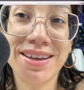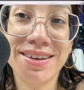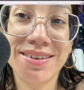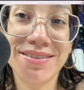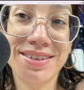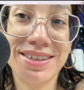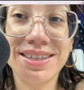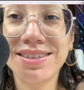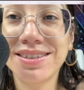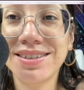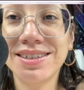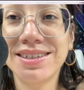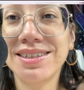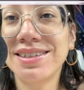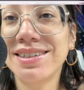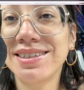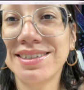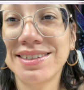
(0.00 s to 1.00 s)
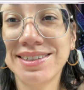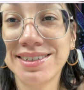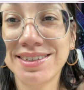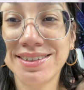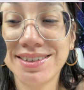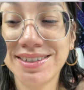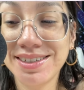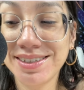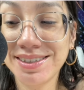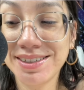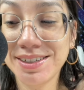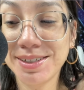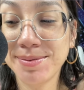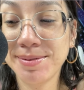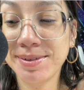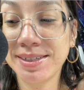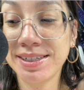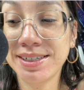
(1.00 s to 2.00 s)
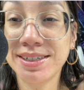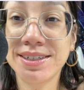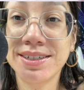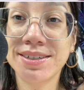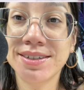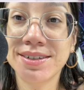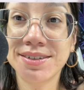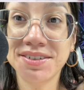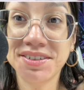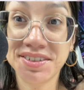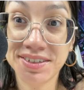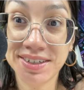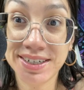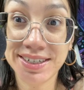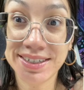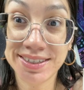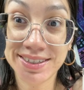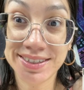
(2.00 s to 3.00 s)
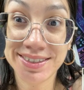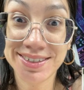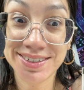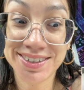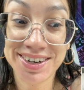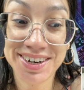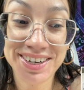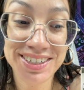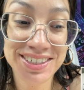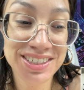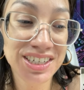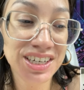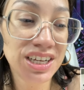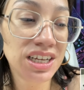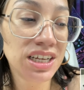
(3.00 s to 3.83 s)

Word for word: if these didn't just go these tips didn't just go straight into the trash